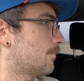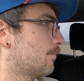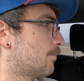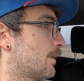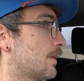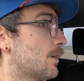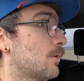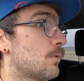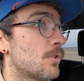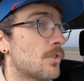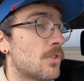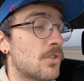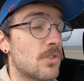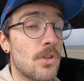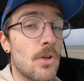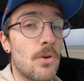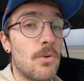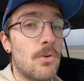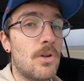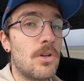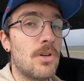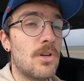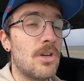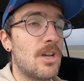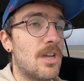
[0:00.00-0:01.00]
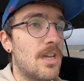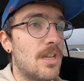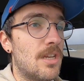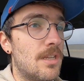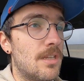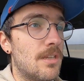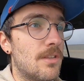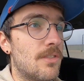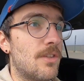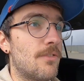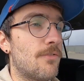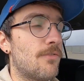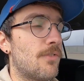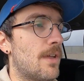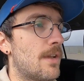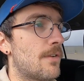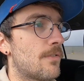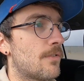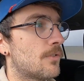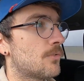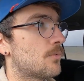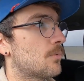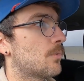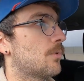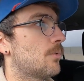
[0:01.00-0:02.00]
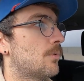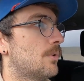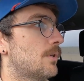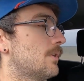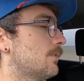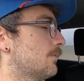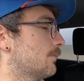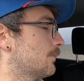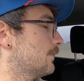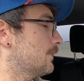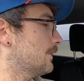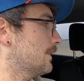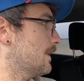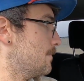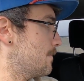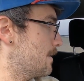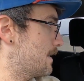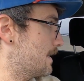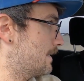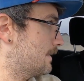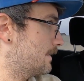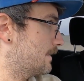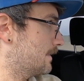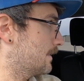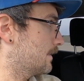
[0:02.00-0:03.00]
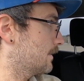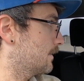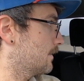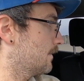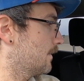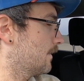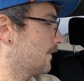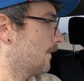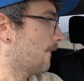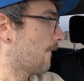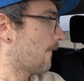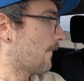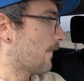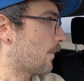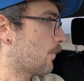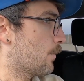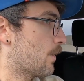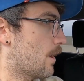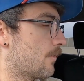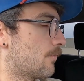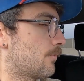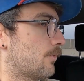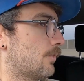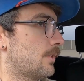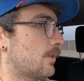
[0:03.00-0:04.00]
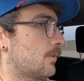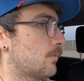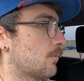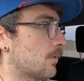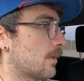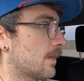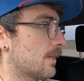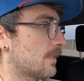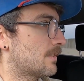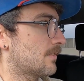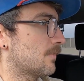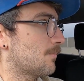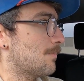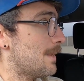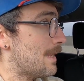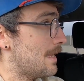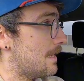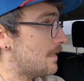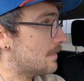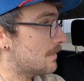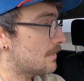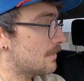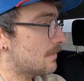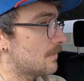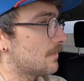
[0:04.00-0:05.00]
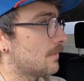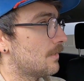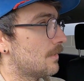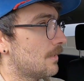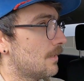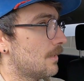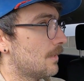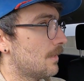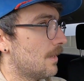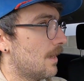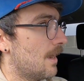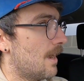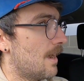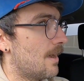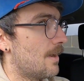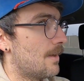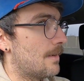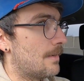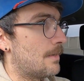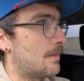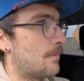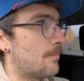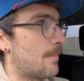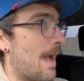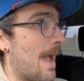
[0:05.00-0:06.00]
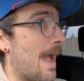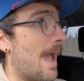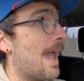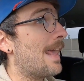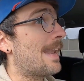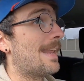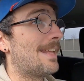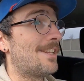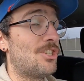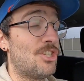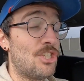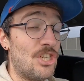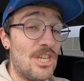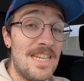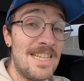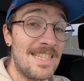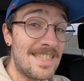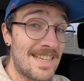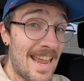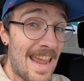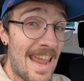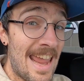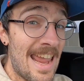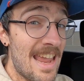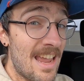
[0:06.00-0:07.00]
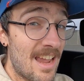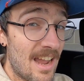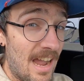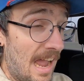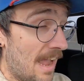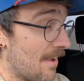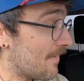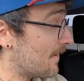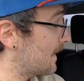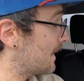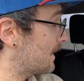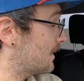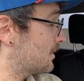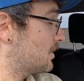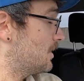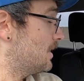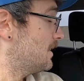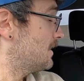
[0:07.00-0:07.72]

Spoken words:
But it was so good. The flavors were really, really amazing. We had really cool cuts of meat. I had a cheesecake. I haven't had a